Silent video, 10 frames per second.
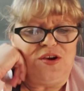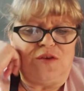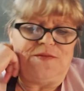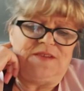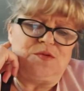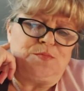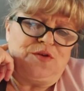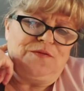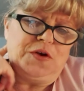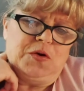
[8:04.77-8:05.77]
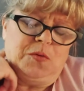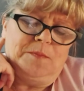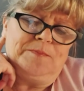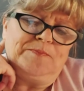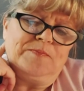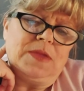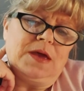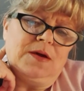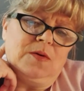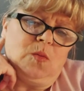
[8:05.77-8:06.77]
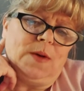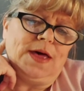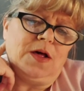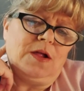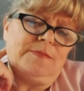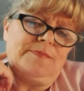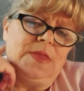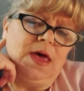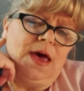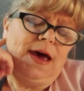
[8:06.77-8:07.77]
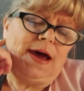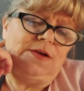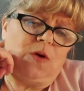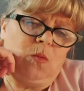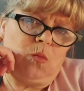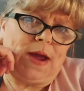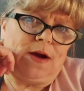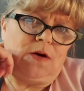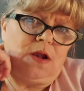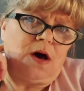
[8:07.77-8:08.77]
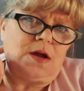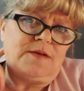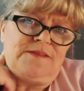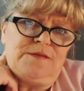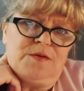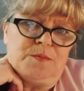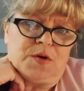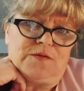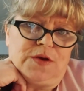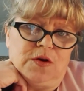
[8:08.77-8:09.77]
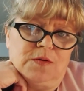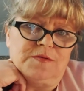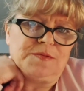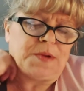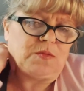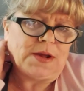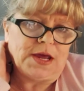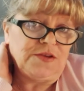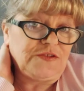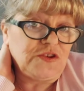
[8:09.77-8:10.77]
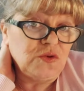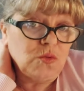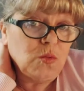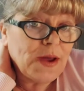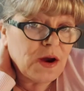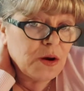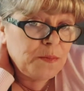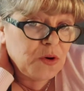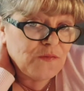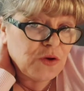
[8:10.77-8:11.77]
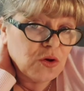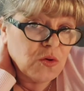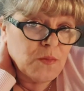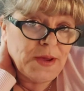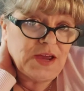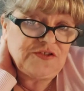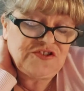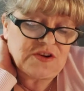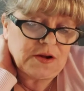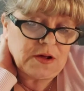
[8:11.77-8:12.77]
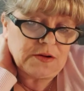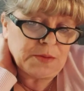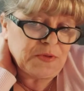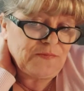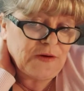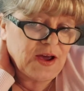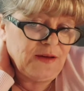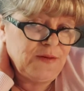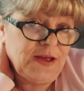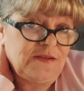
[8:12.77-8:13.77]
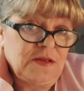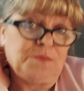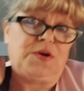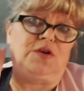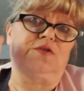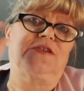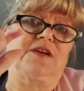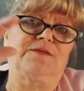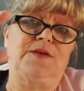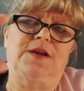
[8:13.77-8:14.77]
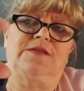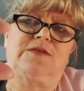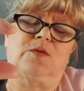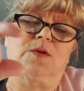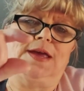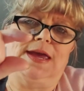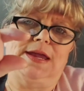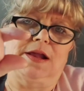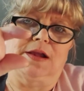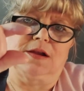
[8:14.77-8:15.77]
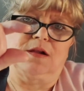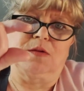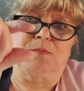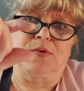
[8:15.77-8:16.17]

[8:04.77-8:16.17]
Your favorite perfume? Well, I don't wear a lot of perfumes, but when I do wear perfume, it's Chanel No. 5. It's the pure stuff, and it's only in a little